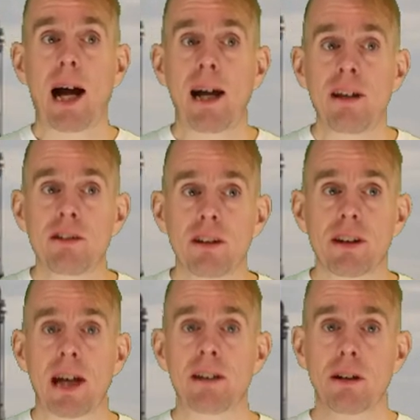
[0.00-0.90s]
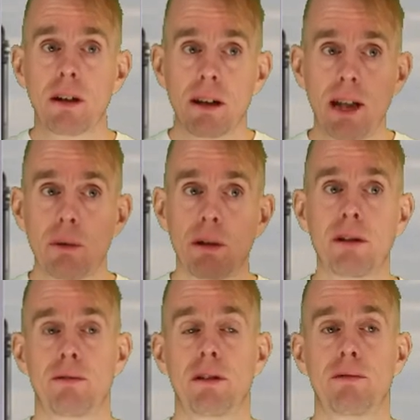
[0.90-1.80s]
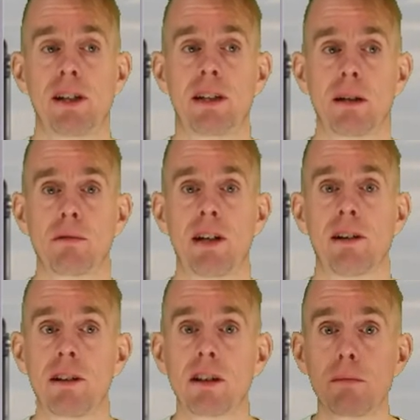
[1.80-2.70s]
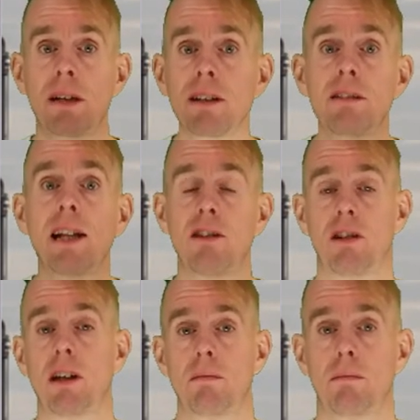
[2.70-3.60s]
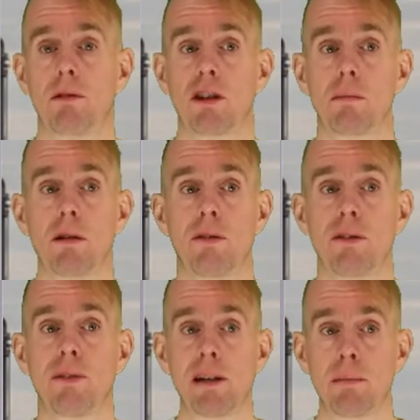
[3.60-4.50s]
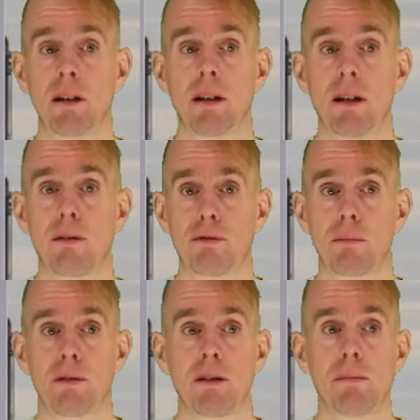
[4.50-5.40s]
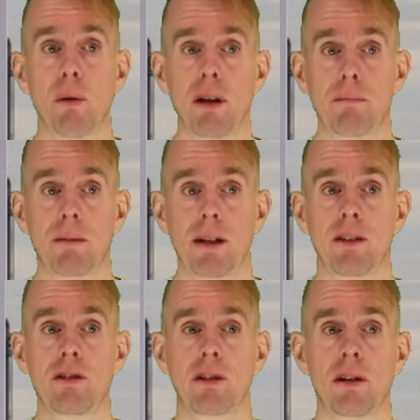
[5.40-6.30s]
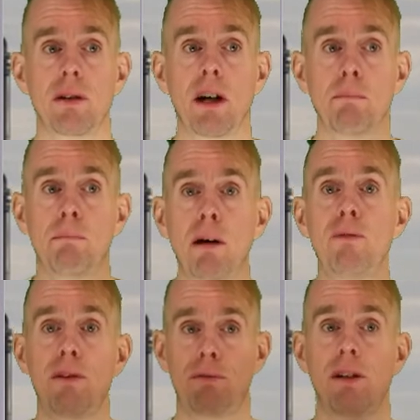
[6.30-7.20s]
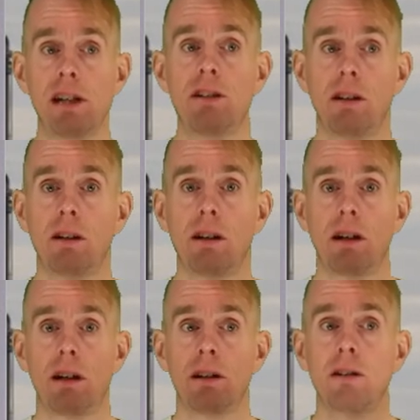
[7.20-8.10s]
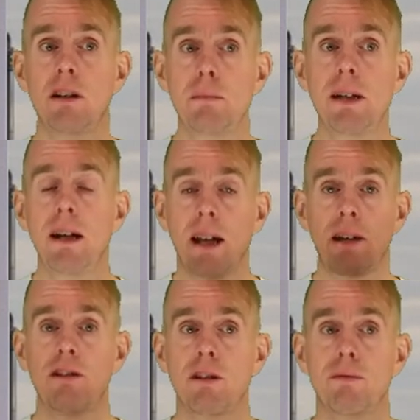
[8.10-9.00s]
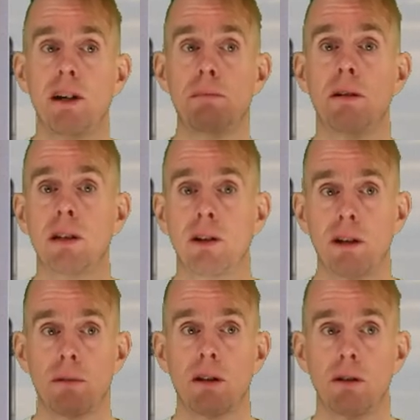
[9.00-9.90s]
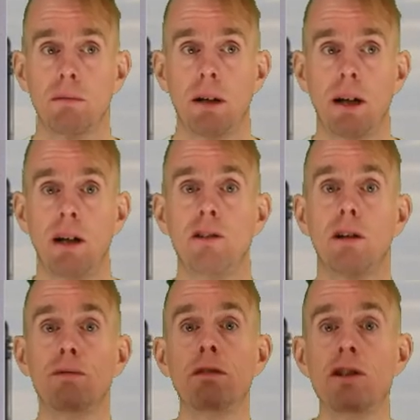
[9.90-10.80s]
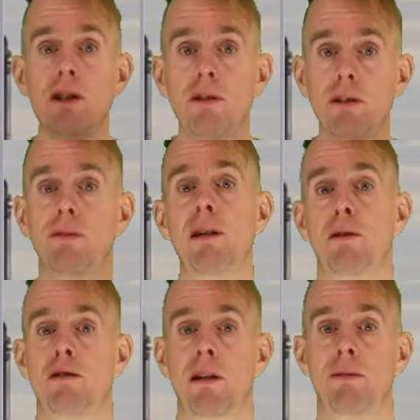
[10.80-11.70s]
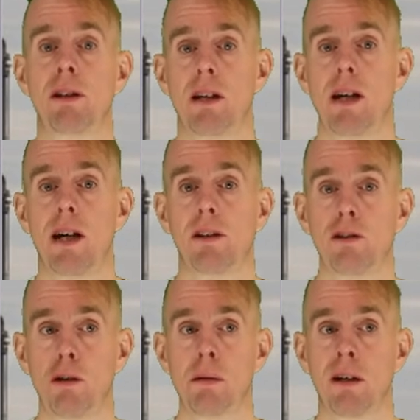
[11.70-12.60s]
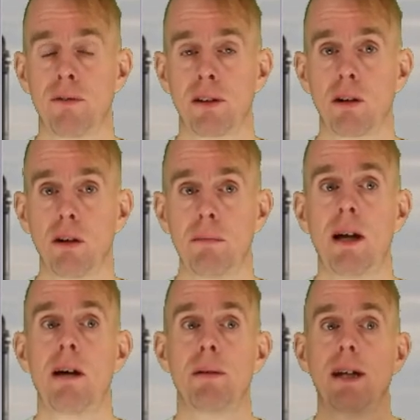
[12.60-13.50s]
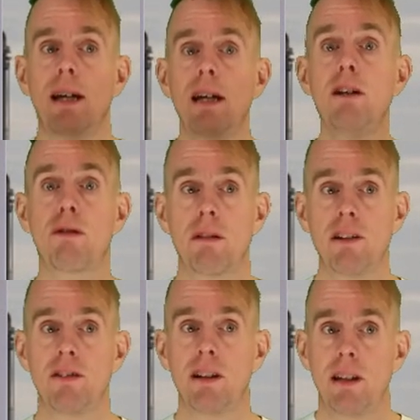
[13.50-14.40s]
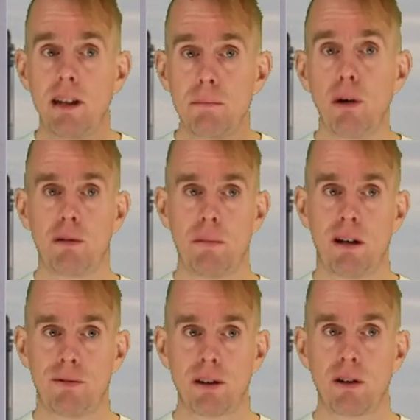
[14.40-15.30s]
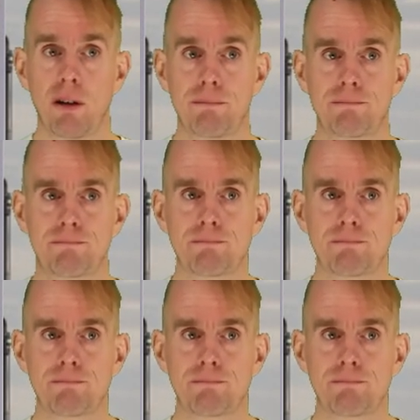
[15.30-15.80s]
As that liquid from the feed comes down, it's going to be condensing some of the vapour from the reboil. And so above the feed, there's going to be less vapour going up the column. So I've reduced the vapour traffic in the top half of the column, but increased it in the bottom half of the column.